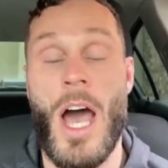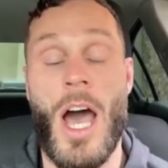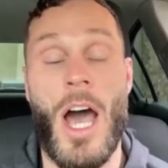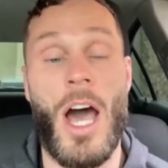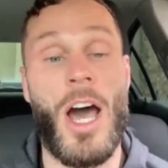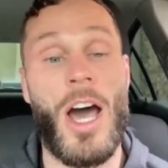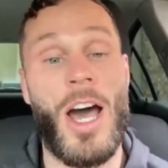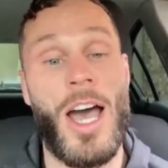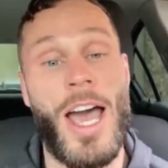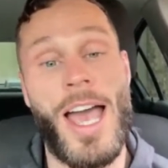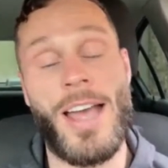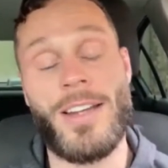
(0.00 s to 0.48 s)

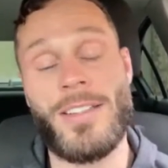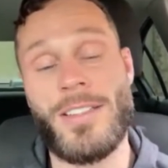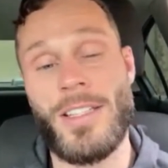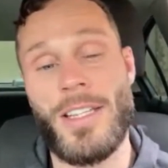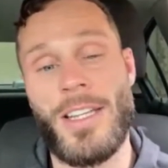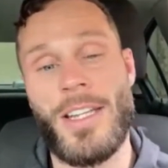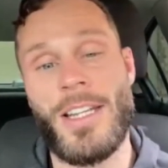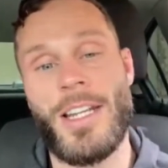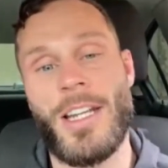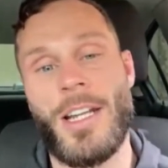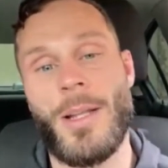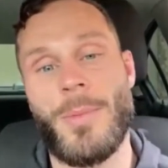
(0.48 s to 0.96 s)
Actually,
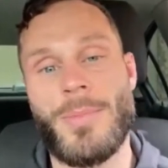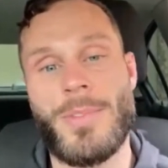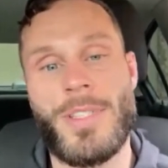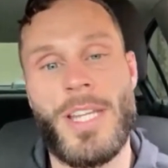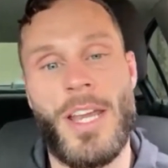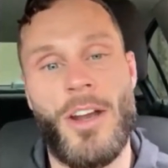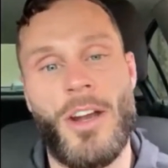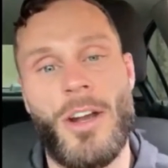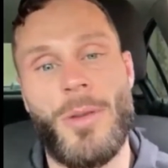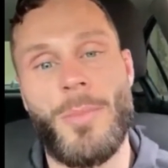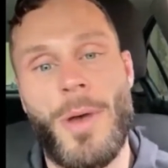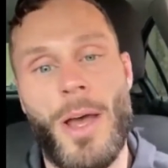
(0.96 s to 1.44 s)
I ended up
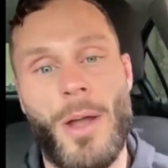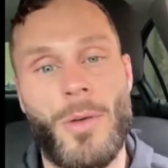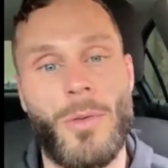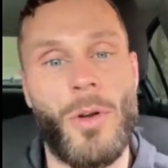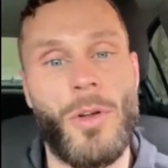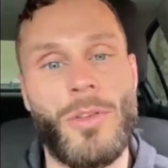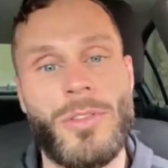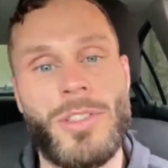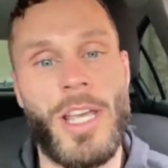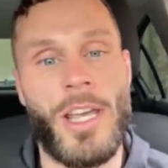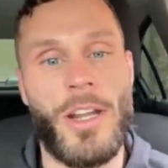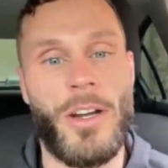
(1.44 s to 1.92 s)
tearing my
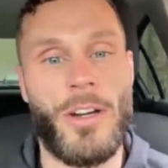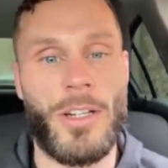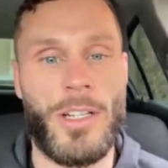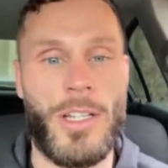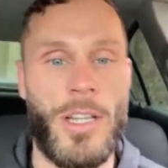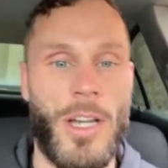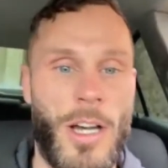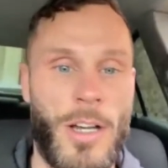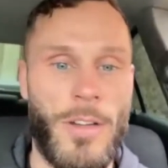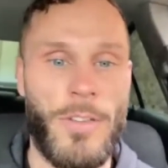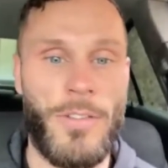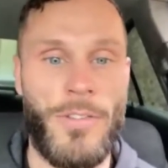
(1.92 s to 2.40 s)
rotator
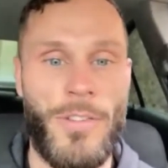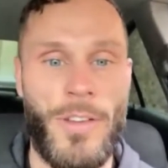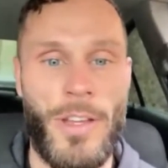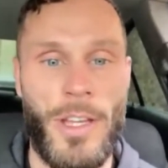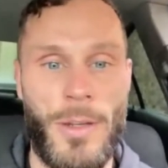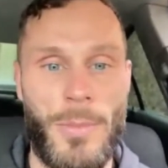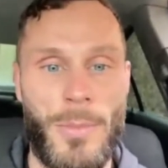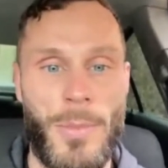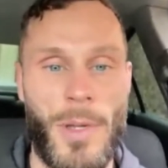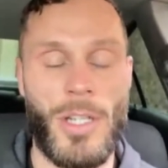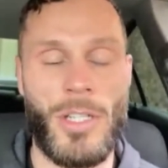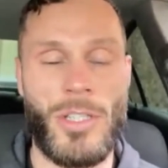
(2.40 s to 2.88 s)
cuff
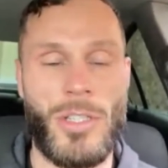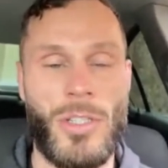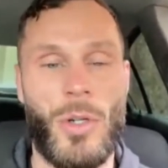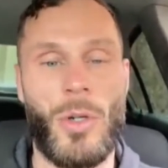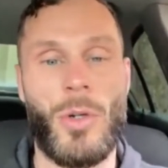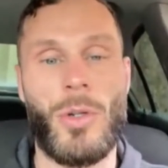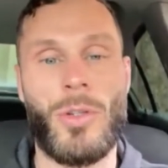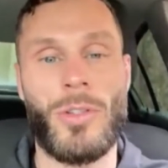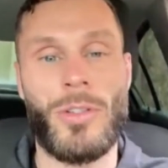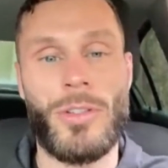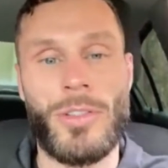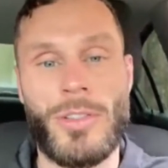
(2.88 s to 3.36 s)
and my
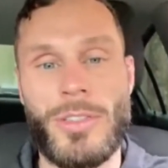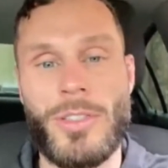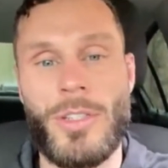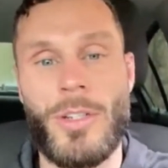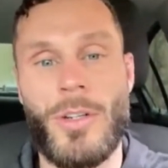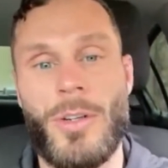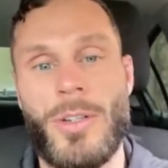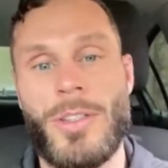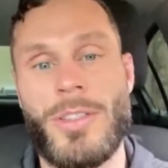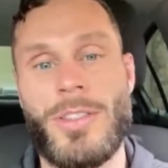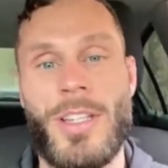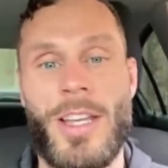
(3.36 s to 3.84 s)
shoulder. Geez.
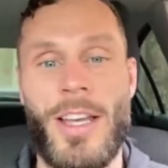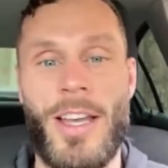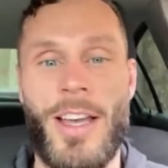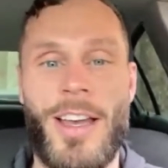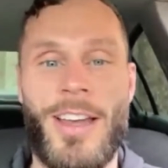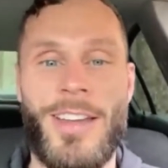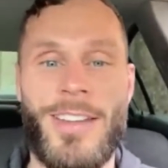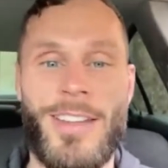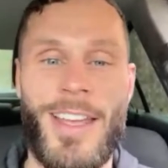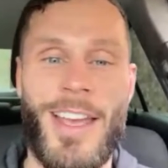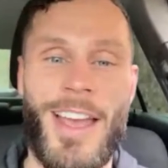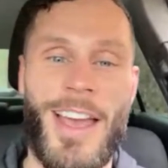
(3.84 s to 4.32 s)
So
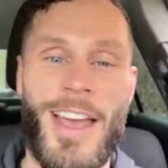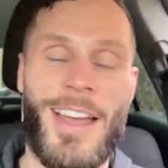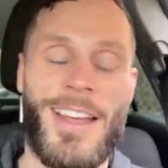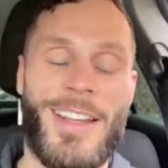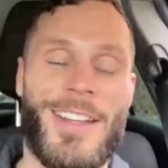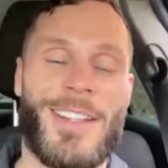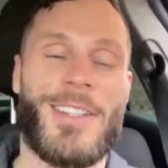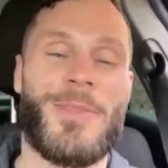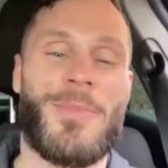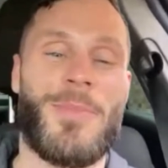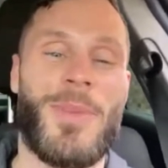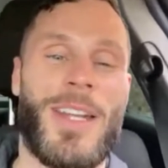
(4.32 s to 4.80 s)

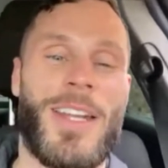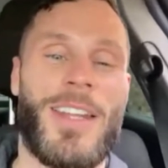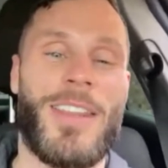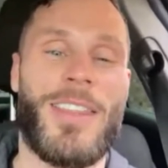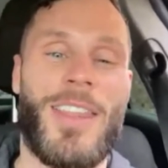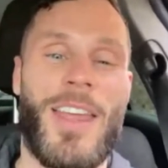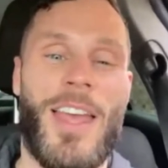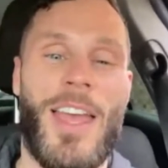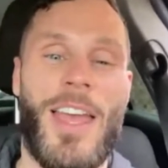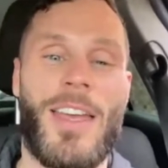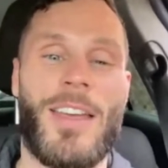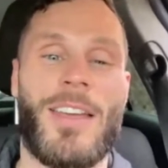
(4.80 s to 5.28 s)
it's been a
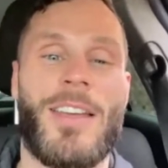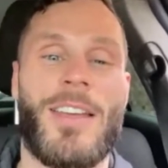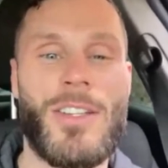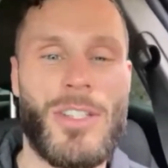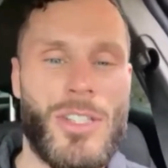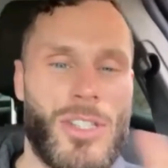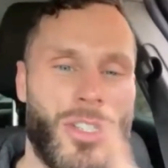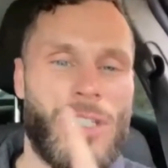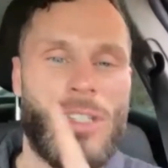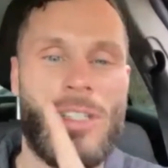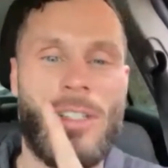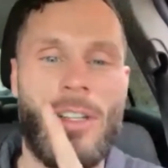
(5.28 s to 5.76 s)
thing.
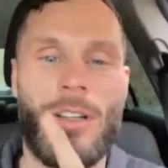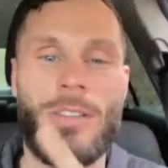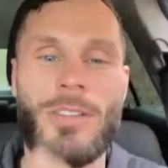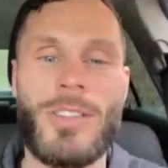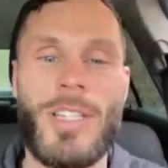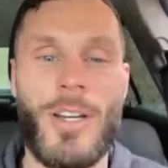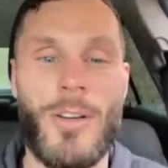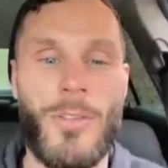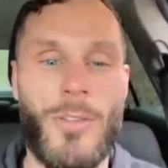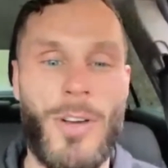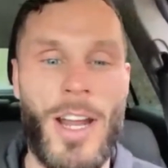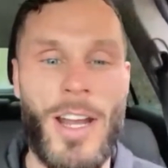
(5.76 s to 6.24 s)
Shh, don't
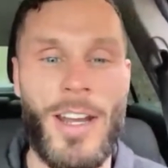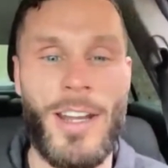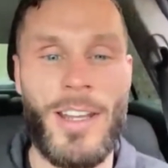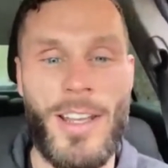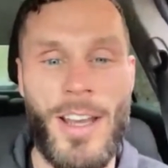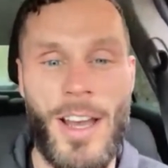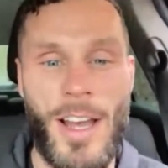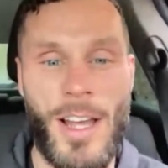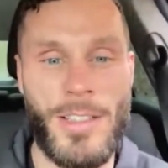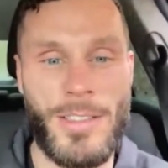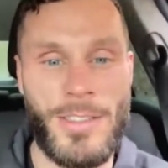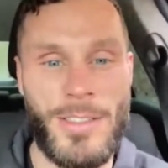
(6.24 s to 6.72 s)
tell Randy
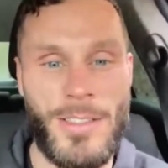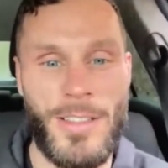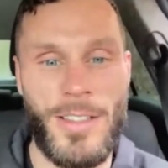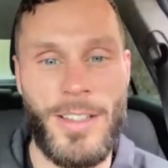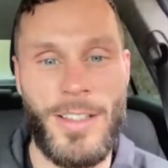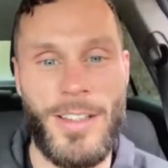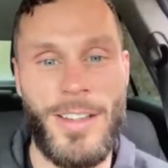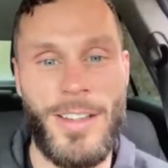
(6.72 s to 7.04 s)
Costa.